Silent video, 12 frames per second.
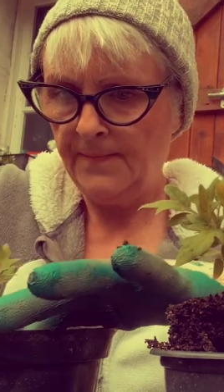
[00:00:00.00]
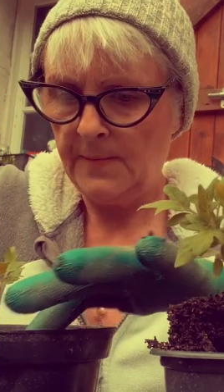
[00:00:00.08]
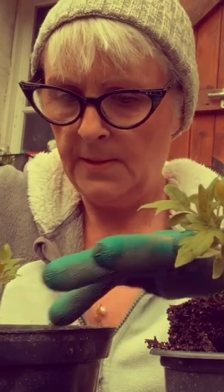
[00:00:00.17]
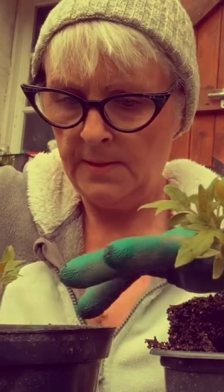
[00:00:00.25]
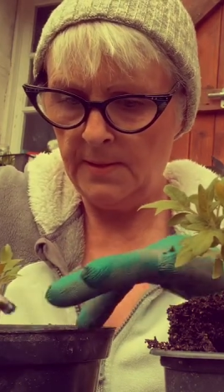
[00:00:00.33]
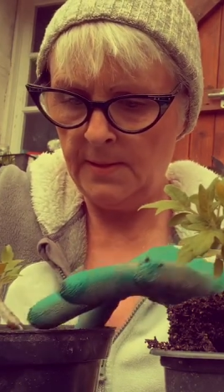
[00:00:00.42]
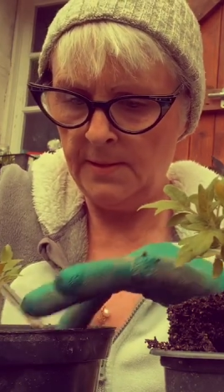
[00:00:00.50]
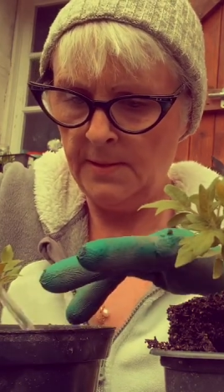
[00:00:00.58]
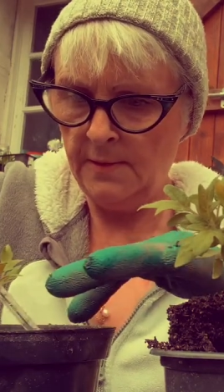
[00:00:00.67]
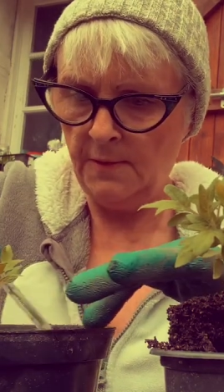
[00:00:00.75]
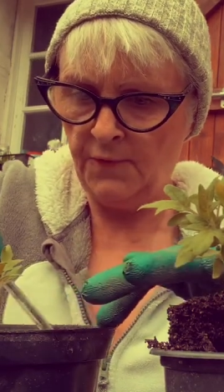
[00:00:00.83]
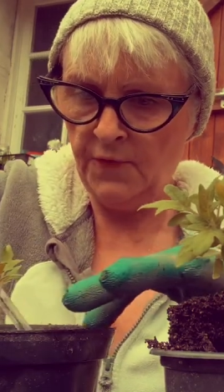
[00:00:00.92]
I
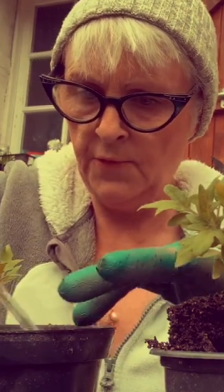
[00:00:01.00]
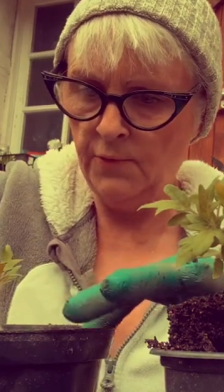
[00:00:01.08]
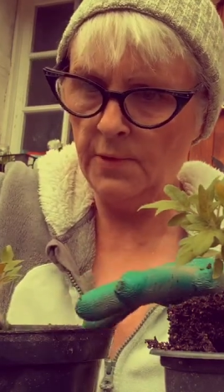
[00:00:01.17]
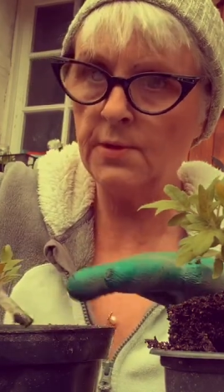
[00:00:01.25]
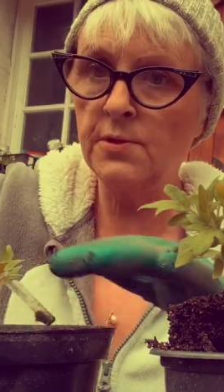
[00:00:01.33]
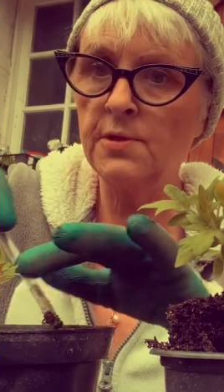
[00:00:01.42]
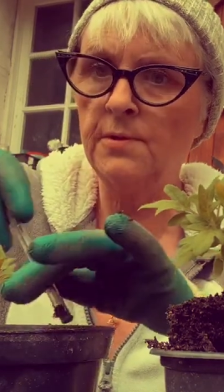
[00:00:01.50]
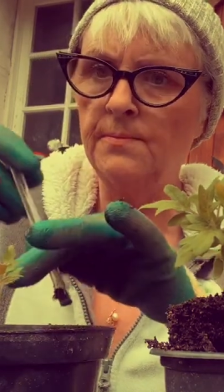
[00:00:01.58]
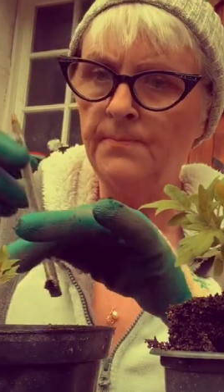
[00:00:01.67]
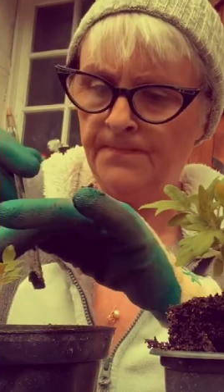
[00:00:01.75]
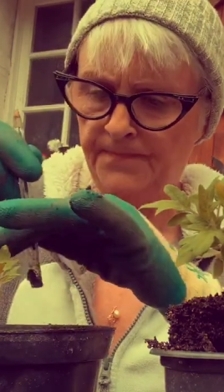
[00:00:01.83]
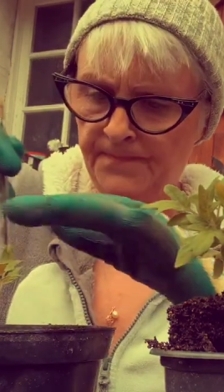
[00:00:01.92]
indeed found some
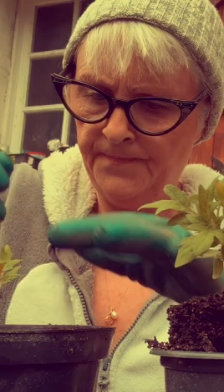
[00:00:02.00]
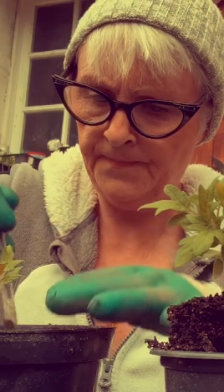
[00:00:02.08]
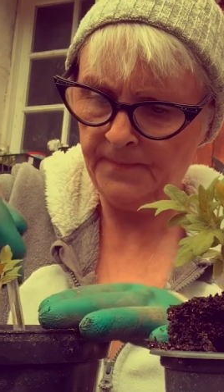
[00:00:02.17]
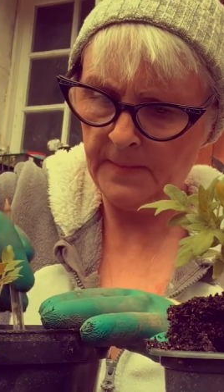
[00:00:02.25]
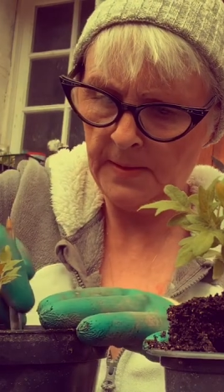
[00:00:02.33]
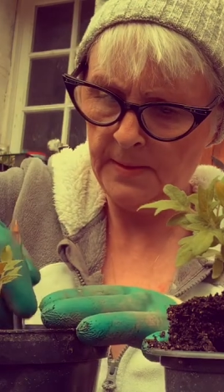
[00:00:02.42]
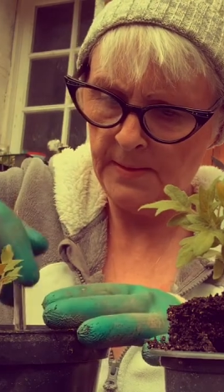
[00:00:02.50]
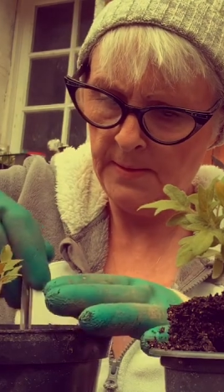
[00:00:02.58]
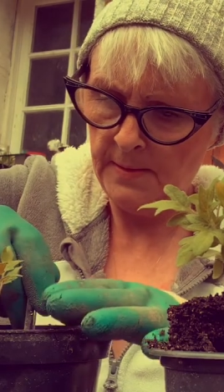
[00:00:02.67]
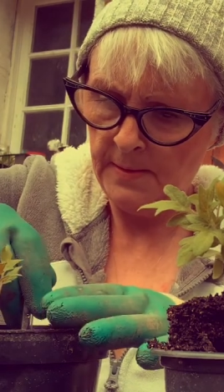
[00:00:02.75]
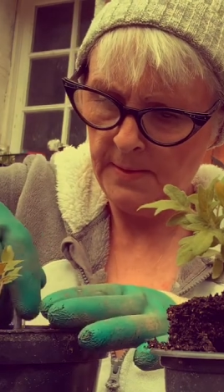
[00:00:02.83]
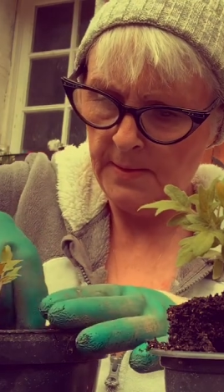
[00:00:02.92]

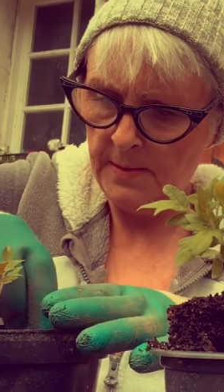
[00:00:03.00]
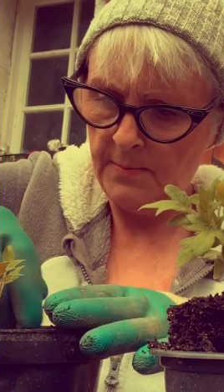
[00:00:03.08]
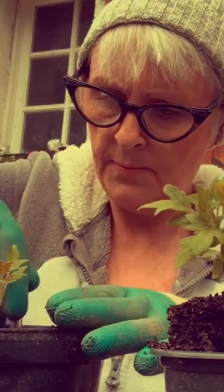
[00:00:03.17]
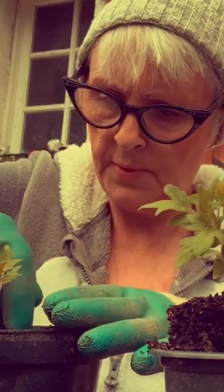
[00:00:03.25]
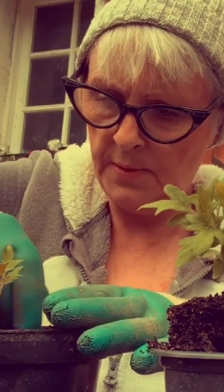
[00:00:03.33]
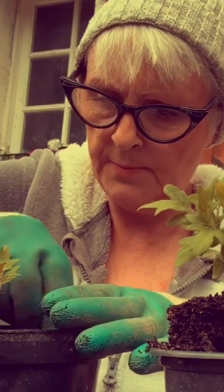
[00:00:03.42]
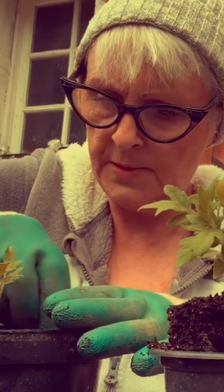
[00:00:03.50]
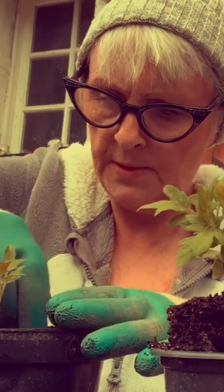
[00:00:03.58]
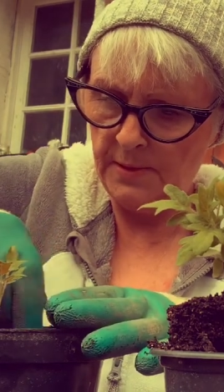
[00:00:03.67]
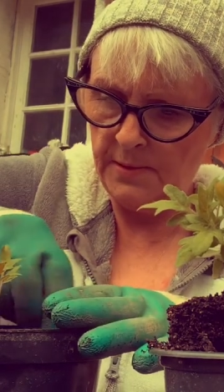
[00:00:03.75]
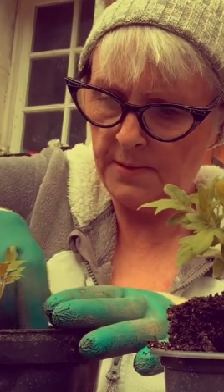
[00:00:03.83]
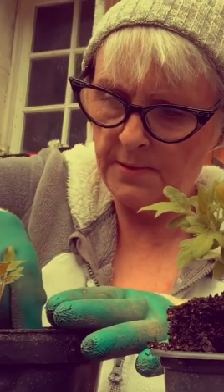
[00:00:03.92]
plum
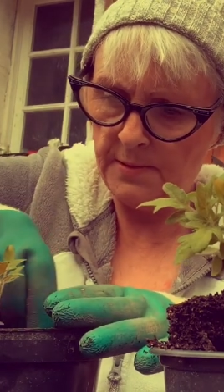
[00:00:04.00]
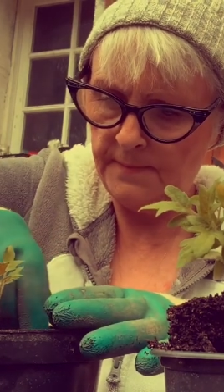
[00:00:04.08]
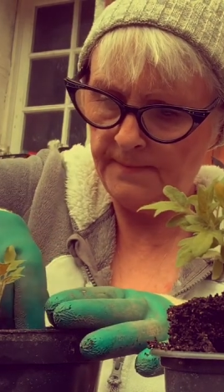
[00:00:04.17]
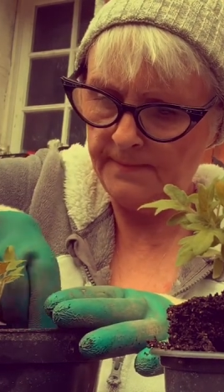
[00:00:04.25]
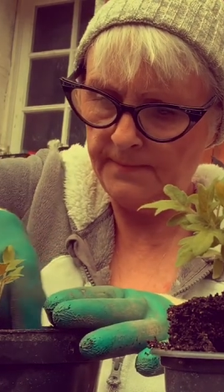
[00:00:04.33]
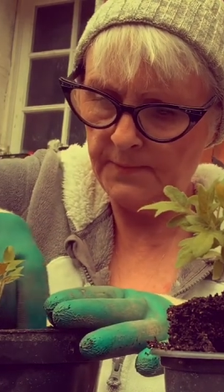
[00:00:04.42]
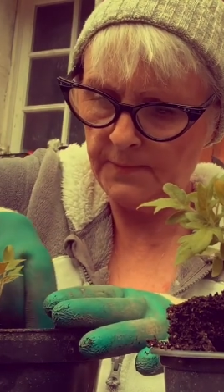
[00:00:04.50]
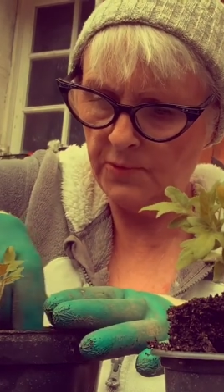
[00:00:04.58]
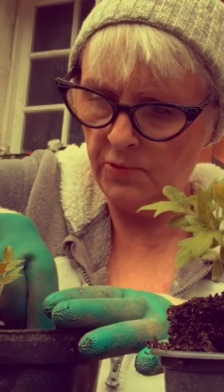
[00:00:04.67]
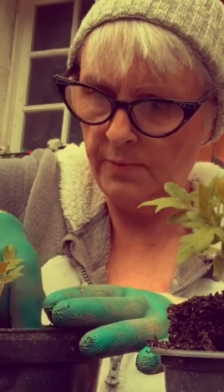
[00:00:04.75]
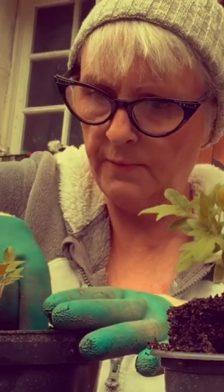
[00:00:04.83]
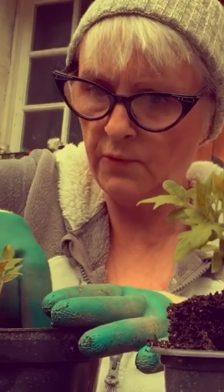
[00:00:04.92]
seeds. So
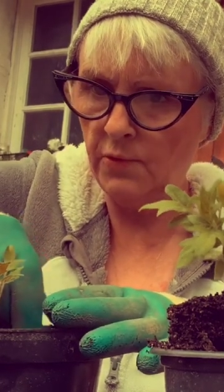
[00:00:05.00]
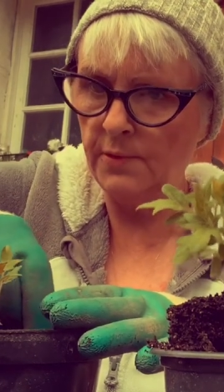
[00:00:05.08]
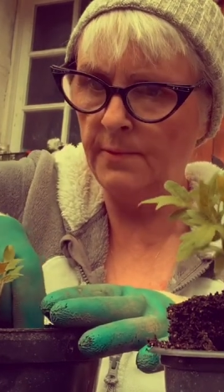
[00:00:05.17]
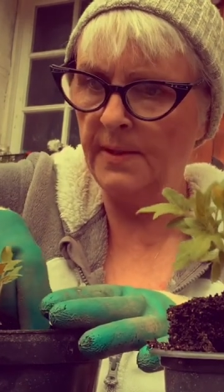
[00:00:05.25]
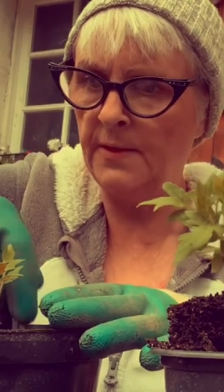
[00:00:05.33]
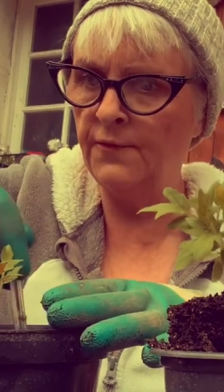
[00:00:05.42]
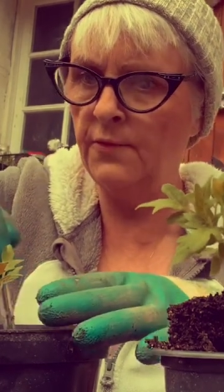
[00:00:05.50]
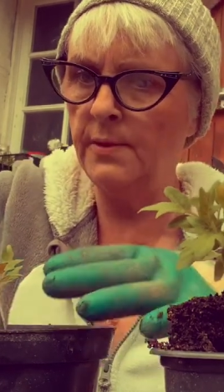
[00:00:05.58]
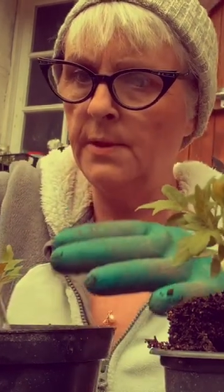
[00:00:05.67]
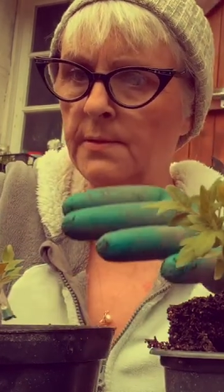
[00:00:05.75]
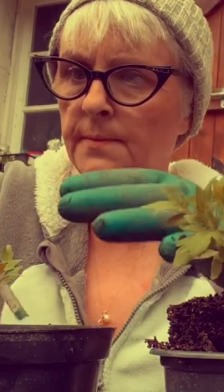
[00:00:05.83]
we've got them everywhere.